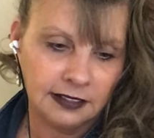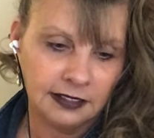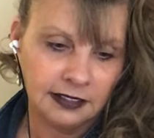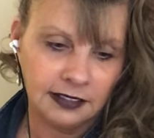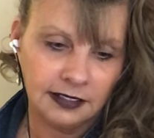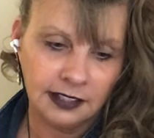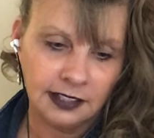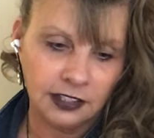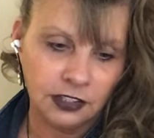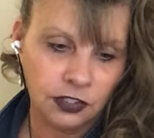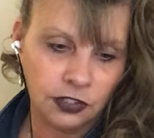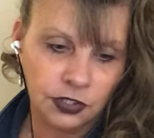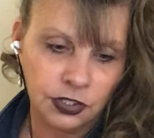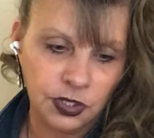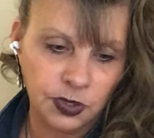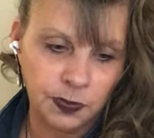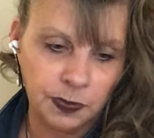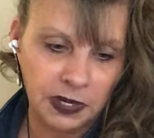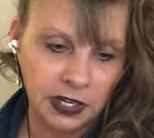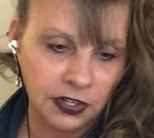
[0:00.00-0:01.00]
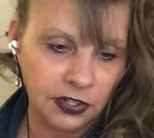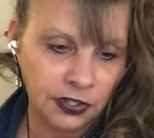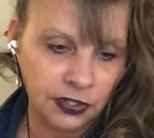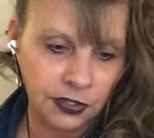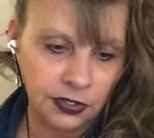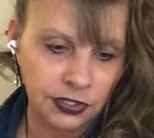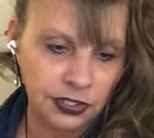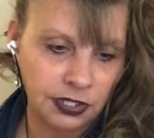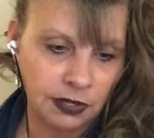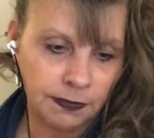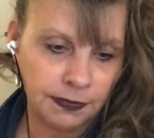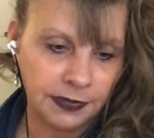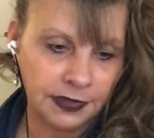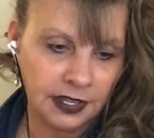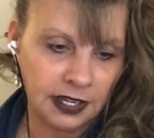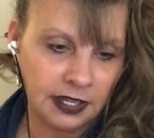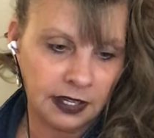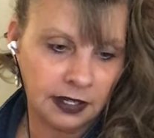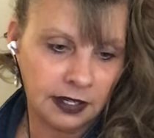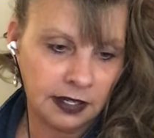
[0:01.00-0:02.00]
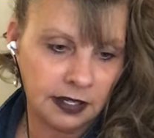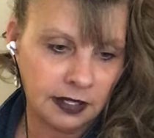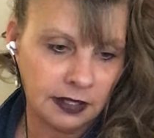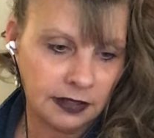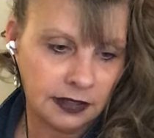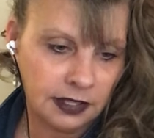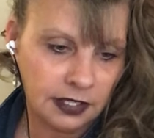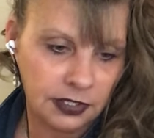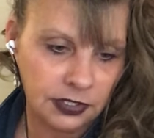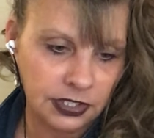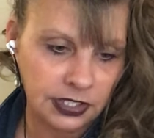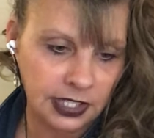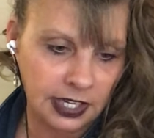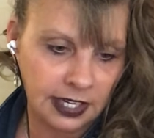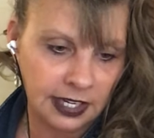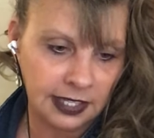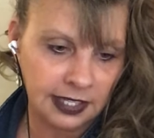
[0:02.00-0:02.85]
in your spirit or something, they're saying